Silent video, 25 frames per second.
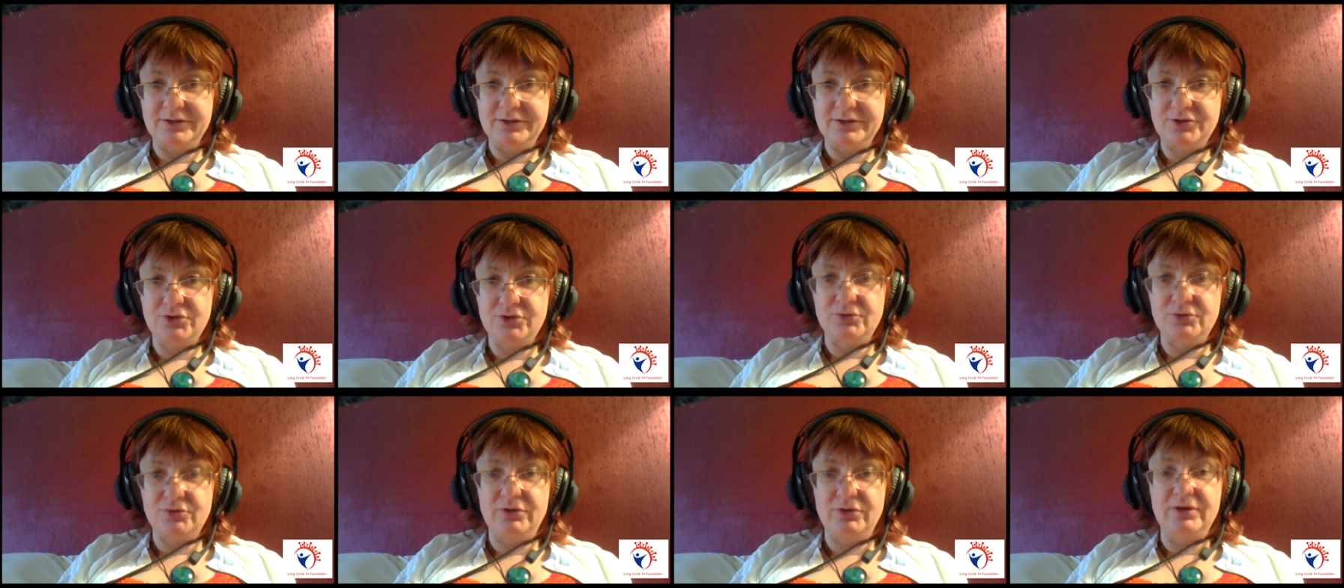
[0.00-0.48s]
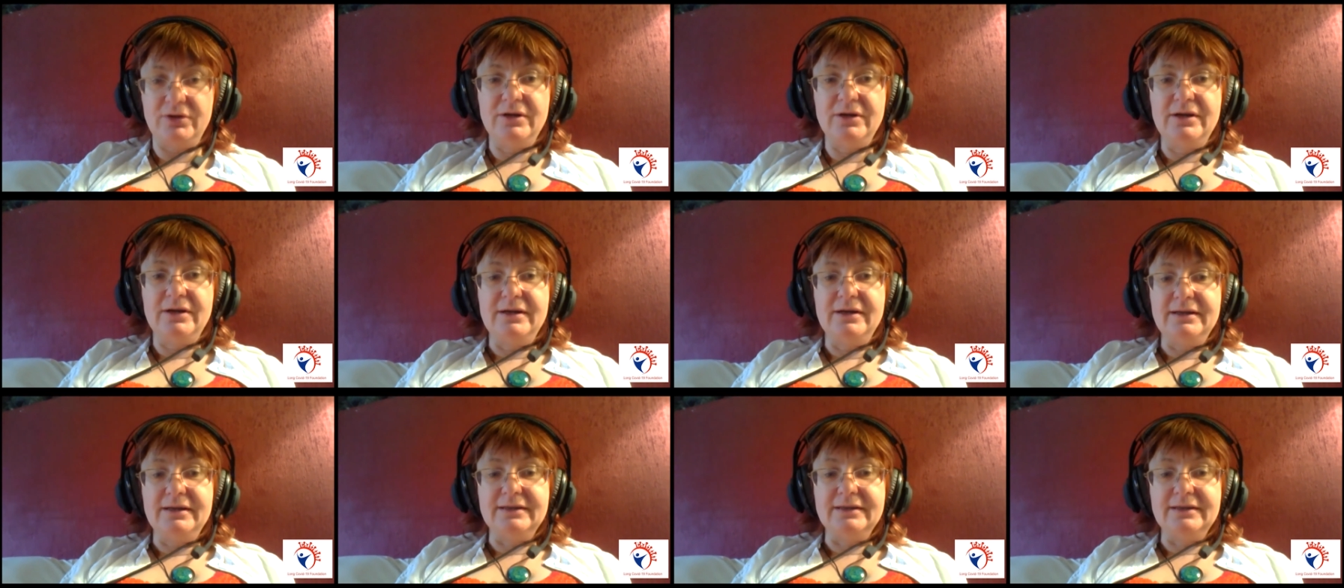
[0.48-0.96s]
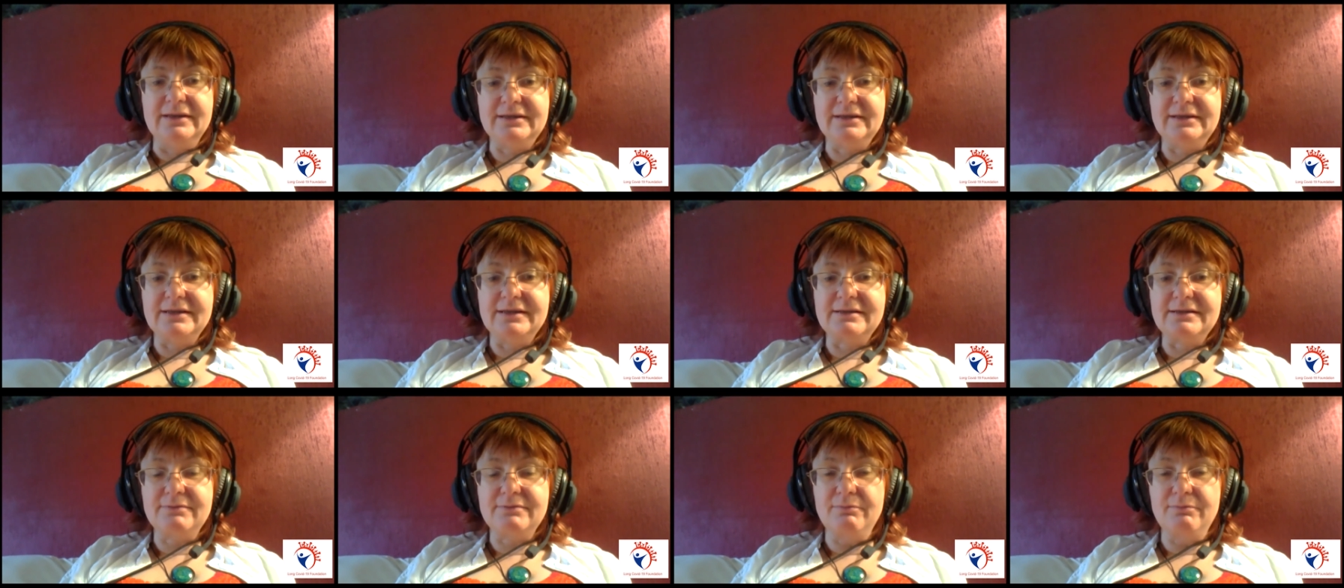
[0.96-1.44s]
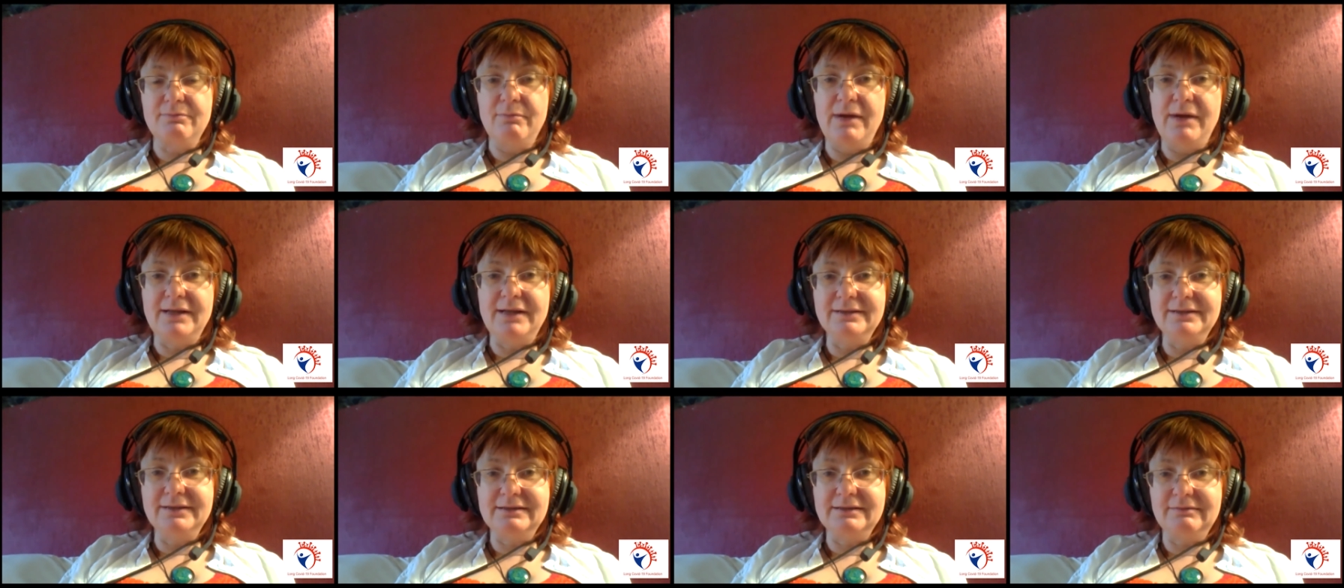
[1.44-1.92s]
So it has
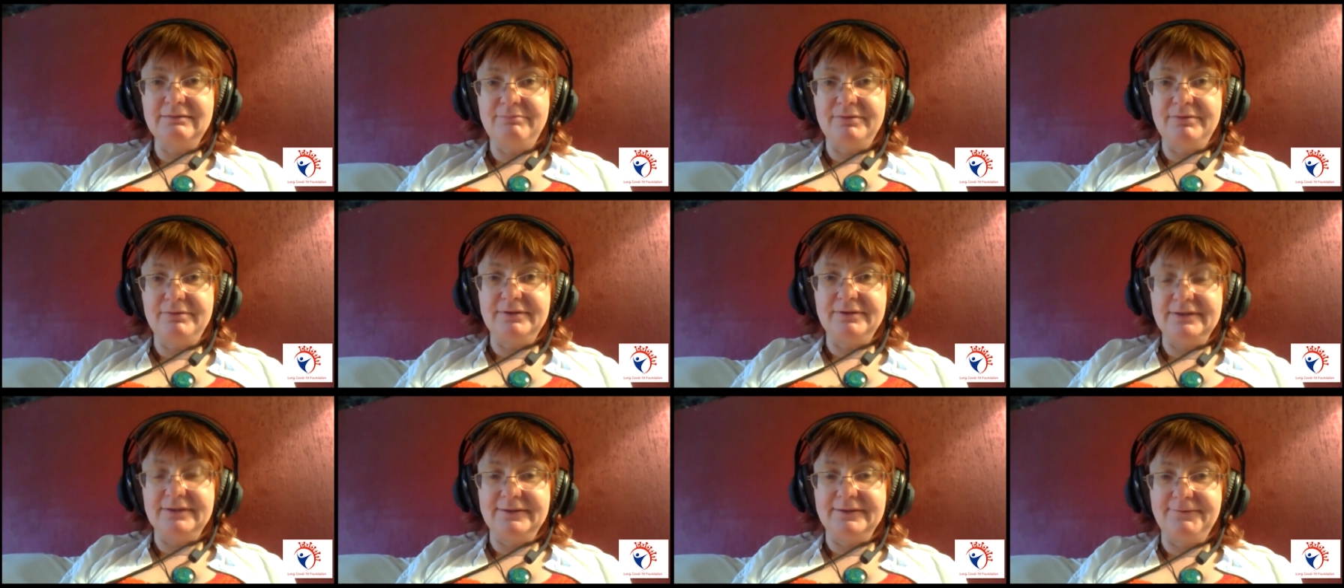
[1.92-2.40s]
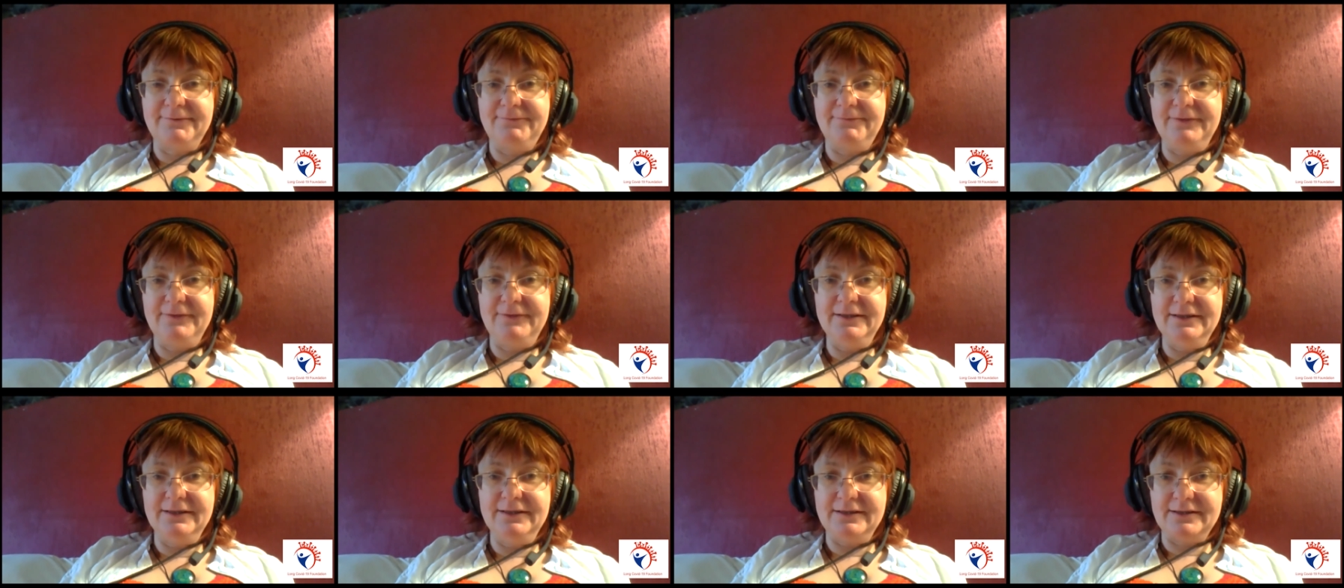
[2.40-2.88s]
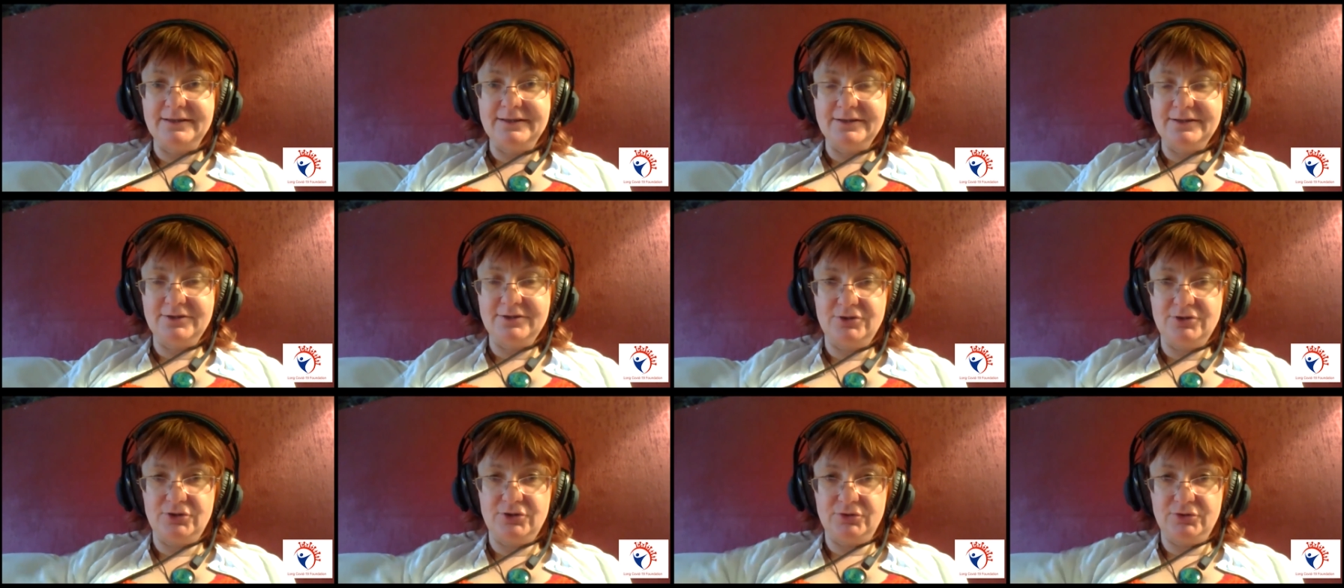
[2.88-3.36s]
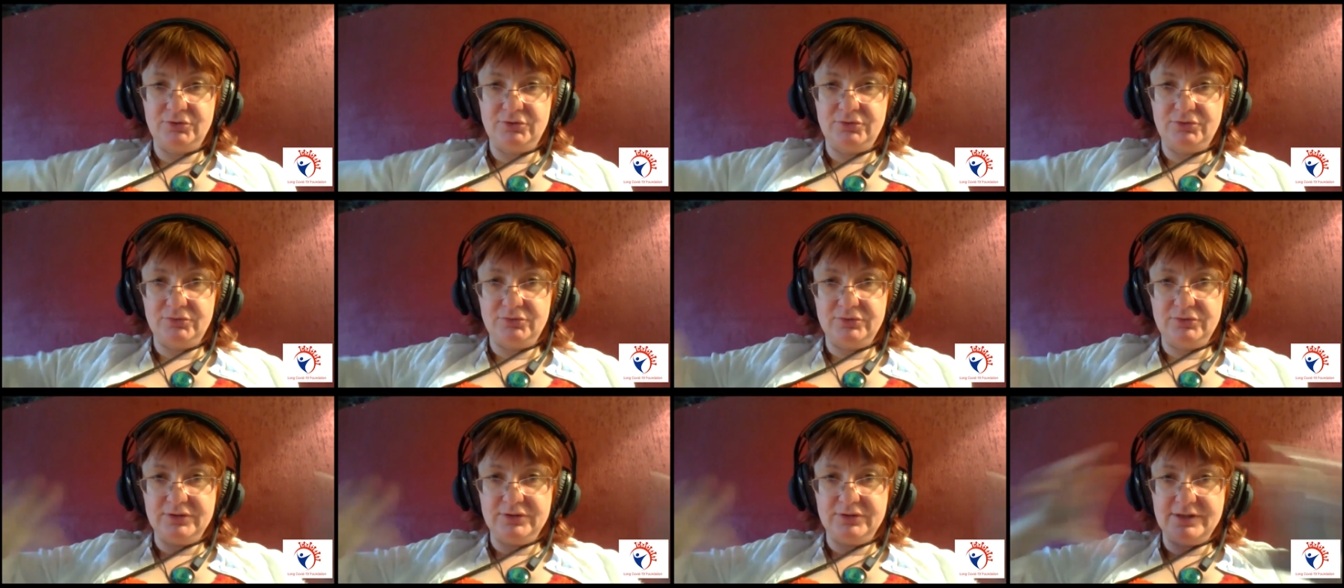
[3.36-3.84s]
multiple affinities due
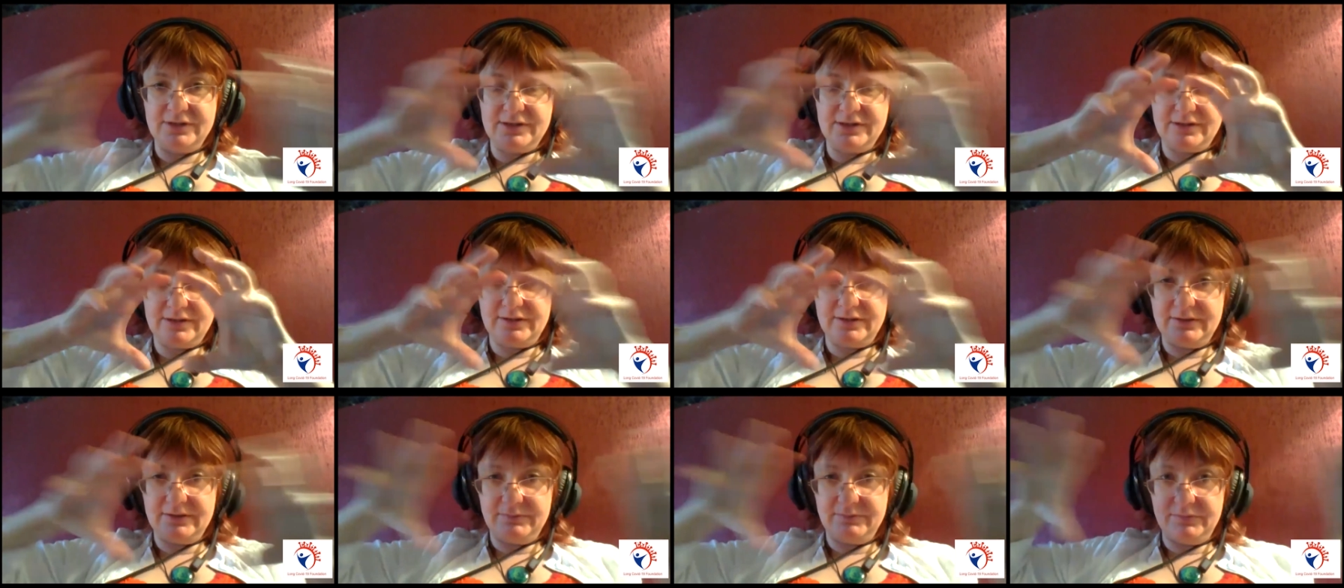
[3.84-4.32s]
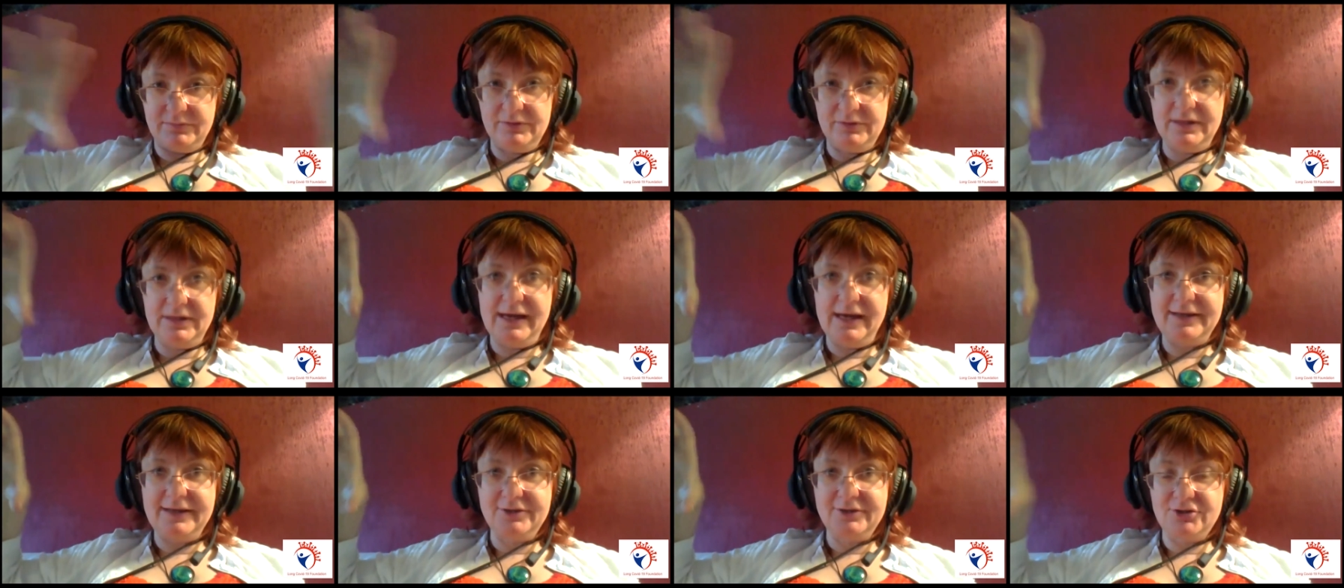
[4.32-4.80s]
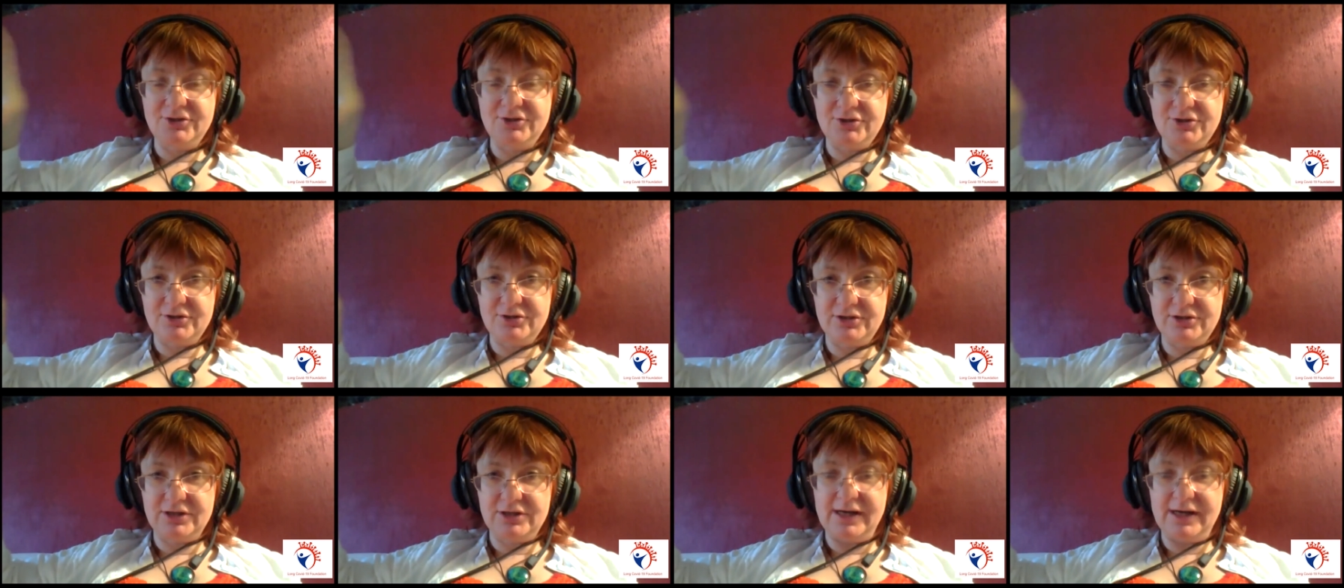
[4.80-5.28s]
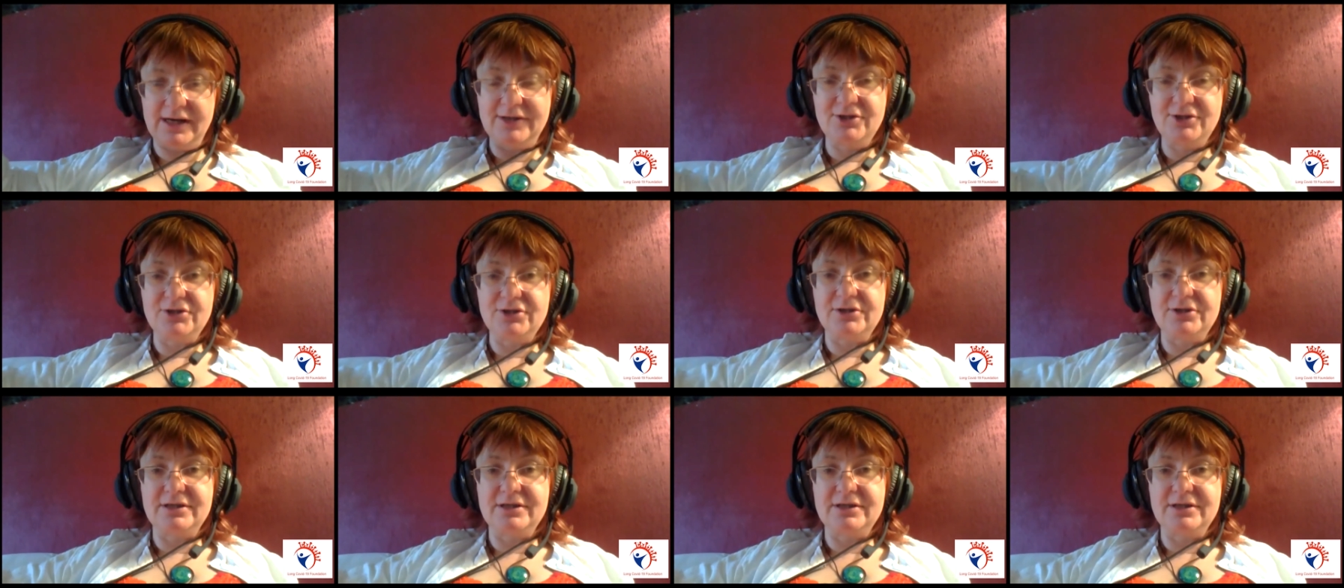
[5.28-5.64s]
to its uh, large structure.